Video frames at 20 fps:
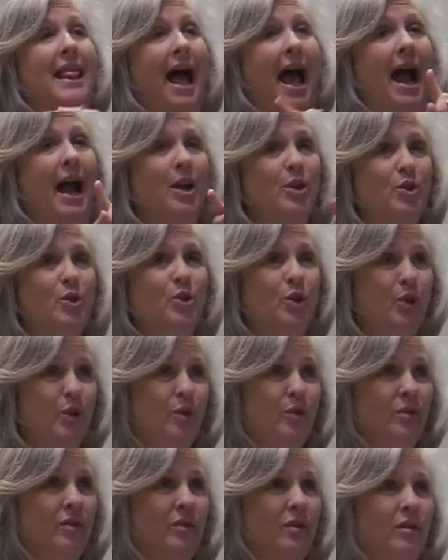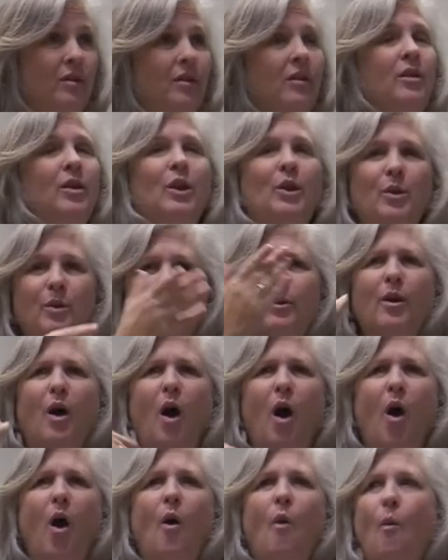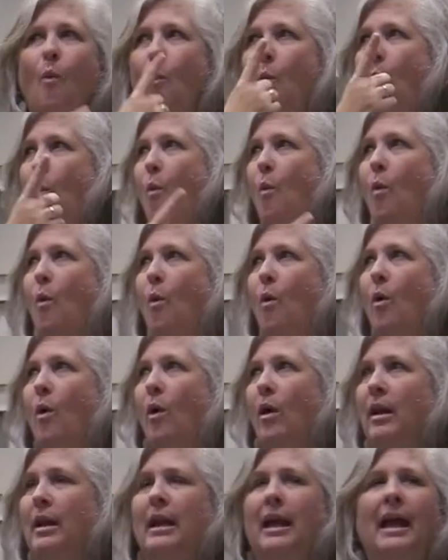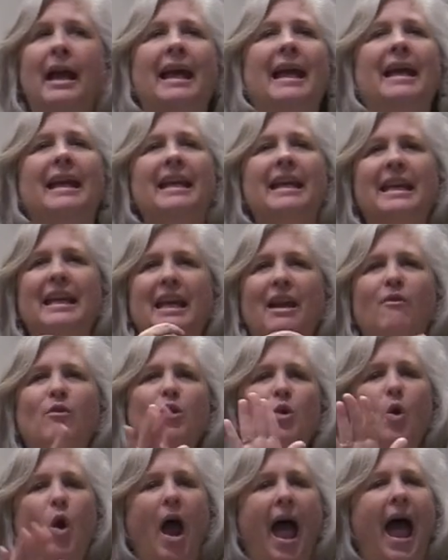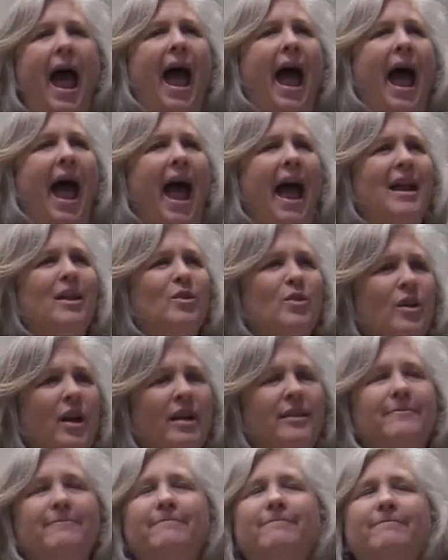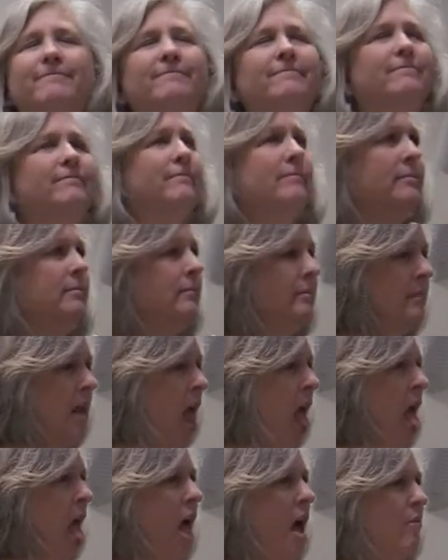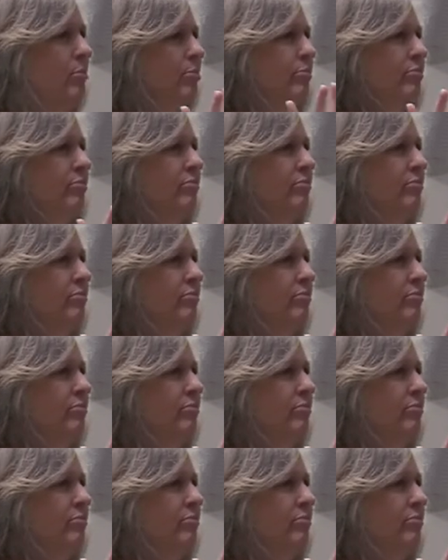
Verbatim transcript: You ever get one that give you a vacant lot number address? Oh, don't get mad at them. They're scared.